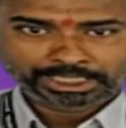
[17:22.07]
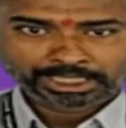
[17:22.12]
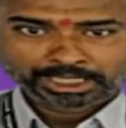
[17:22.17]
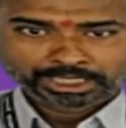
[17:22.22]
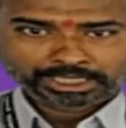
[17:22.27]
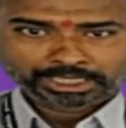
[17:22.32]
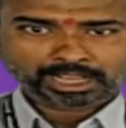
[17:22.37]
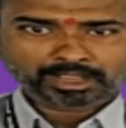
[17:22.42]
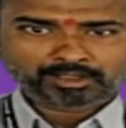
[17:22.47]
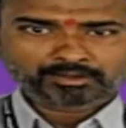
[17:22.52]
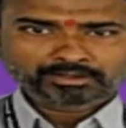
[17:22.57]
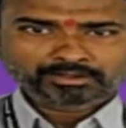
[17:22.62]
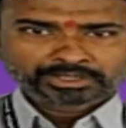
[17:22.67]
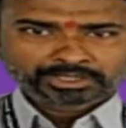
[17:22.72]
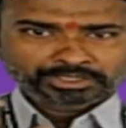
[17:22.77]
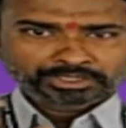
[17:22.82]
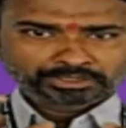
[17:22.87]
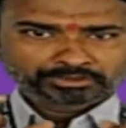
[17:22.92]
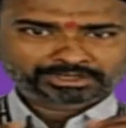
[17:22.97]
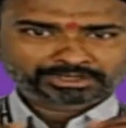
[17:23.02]

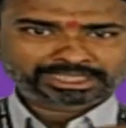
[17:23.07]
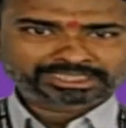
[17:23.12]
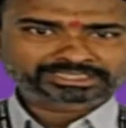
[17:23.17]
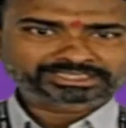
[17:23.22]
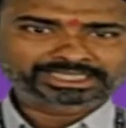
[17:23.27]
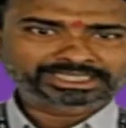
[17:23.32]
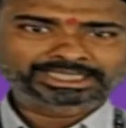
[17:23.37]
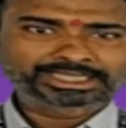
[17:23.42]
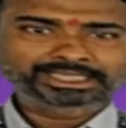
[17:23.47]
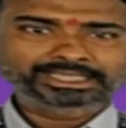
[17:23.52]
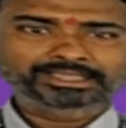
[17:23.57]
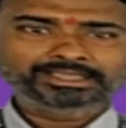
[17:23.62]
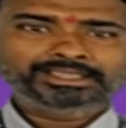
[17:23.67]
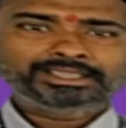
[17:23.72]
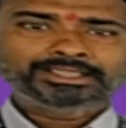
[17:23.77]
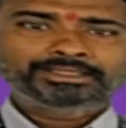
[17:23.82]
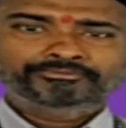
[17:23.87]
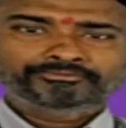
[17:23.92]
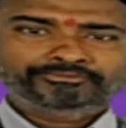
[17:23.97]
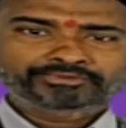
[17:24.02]
Now you can see in
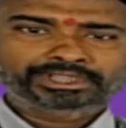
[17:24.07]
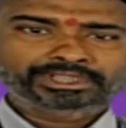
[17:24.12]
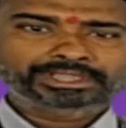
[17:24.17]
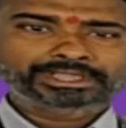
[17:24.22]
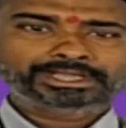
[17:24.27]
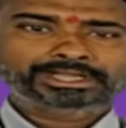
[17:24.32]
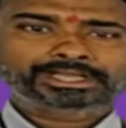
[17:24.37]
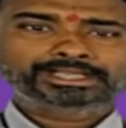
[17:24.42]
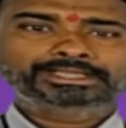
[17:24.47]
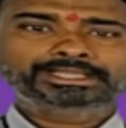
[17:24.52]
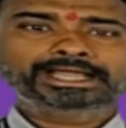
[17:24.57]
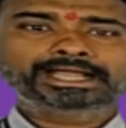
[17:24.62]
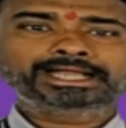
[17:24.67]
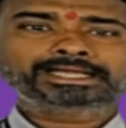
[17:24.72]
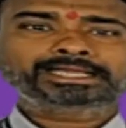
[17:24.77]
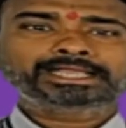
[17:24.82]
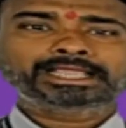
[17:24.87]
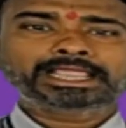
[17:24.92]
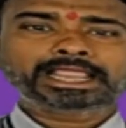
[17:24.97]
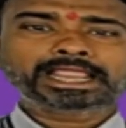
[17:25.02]
the figure
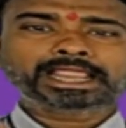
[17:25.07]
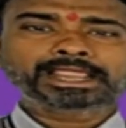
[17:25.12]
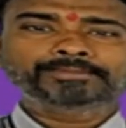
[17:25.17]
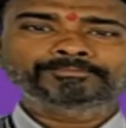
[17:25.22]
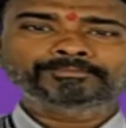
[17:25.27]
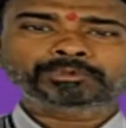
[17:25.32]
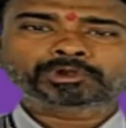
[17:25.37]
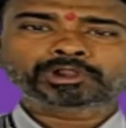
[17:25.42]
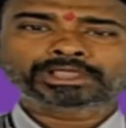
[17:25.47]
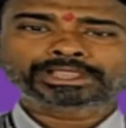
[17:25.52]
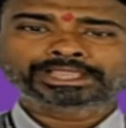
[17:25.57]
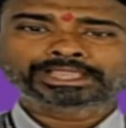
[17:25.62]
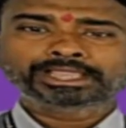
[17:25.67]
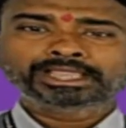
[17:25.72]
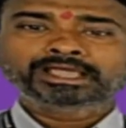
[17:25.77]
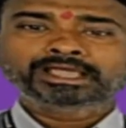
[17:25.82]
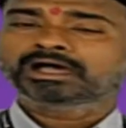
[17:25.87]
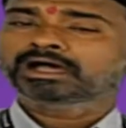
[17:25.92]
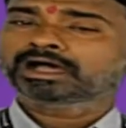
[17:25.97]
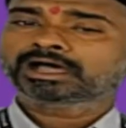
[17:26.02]
that employee
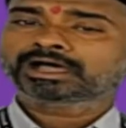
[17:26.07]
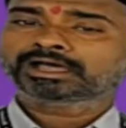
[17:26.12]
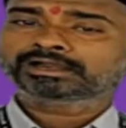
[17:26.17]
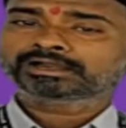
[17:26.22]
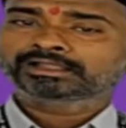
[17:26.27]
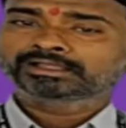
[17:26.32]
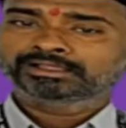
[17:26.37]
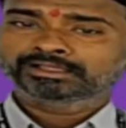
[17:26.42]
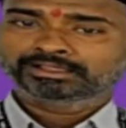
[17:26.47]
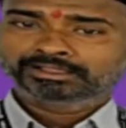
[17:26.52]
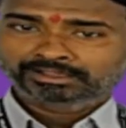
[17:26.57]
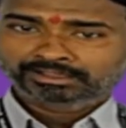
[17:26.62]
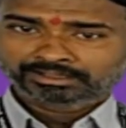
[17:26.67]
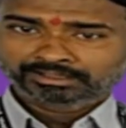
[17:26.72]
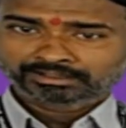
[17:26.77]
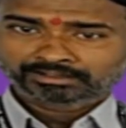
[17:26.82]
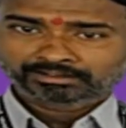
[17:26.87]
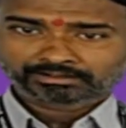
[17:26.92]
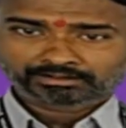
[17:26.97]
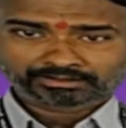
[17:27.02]
are
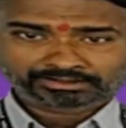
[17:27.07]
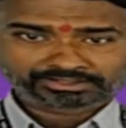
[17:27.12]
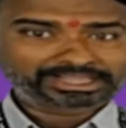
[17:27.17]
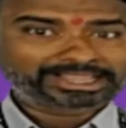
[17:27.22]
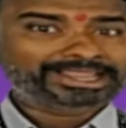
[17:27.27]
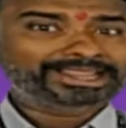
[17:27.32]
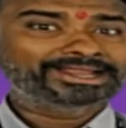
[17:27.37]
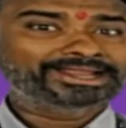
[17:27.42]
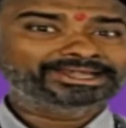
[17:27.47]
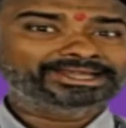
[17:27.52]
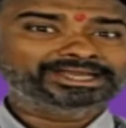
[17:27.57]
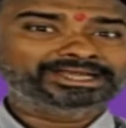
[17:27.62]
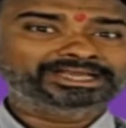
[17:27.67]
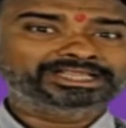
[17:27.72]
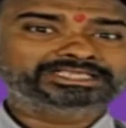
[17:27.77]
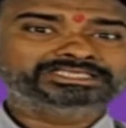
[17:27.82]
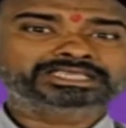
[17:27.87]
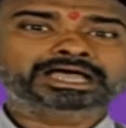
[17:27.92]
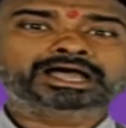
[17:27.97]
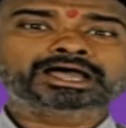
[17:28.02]
or the
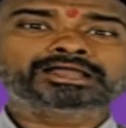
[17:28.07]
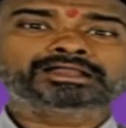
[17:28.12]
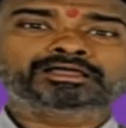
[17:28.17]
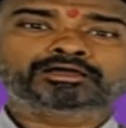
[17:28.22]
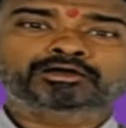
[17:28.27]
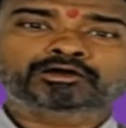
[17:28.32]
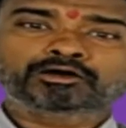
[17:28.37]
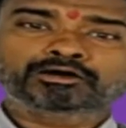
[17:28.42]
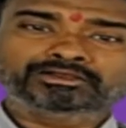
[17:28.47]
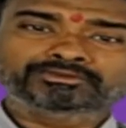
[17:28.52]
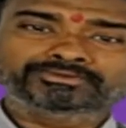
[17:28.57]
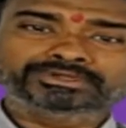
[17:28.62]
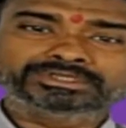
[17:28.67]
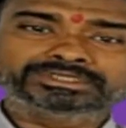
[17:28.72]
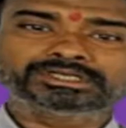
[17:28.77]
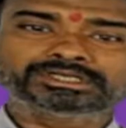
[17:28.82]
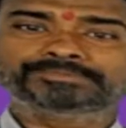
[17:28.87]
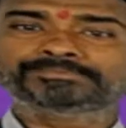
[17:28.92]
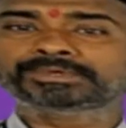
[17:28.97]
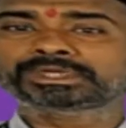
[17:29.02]
entities are always
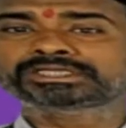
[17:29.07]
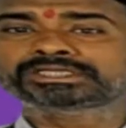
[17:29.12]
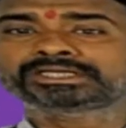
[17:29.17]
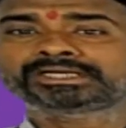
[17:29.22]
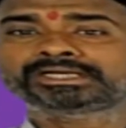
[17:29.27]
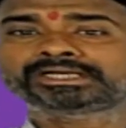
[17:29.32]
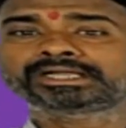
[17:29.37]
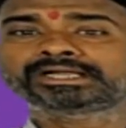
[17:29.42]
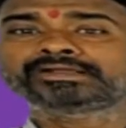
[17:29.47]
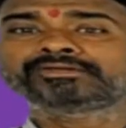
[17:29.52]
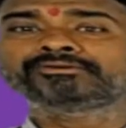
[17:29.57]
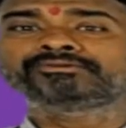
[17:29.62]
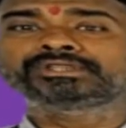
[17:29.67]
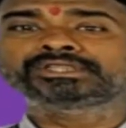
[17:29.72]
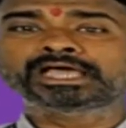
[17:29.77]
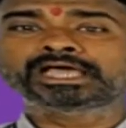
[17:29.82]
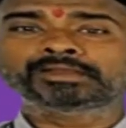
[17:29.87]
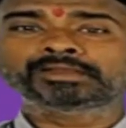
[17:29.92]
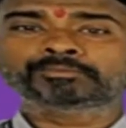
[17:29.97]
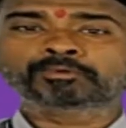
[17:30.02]
represented with
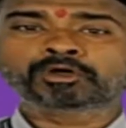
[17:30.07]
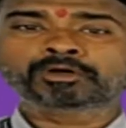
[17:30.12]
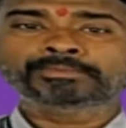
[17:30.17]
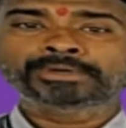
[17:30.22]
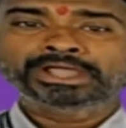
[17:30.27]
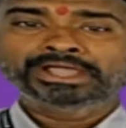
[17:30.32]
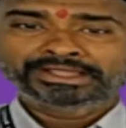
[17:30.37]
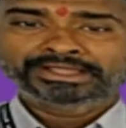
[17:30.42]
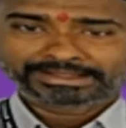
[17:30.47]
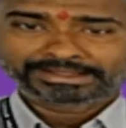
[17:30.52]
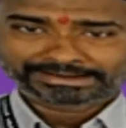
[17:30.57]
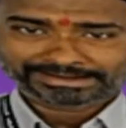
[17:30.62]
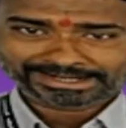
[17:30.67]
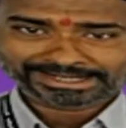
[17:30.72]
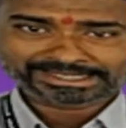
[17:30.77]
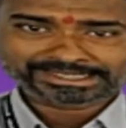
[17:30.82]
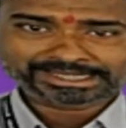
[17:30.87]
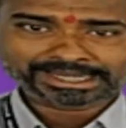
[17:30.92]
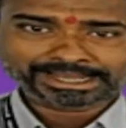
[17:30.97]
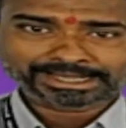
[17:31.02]
the help of
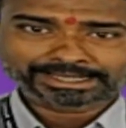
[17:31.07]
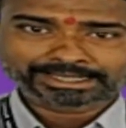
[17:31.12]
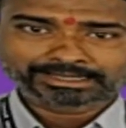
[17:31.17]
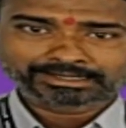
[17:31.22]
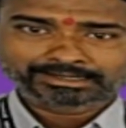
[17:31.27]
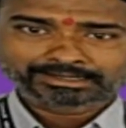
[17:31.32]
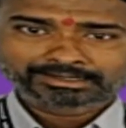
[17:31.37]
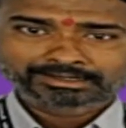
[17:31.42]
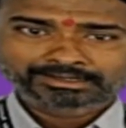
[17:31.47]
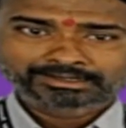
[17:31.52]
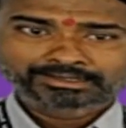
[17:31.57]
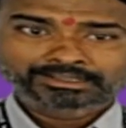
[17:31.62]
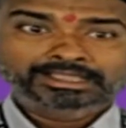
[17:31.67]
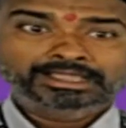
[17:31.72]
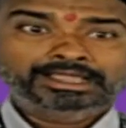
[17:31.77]
rectangle.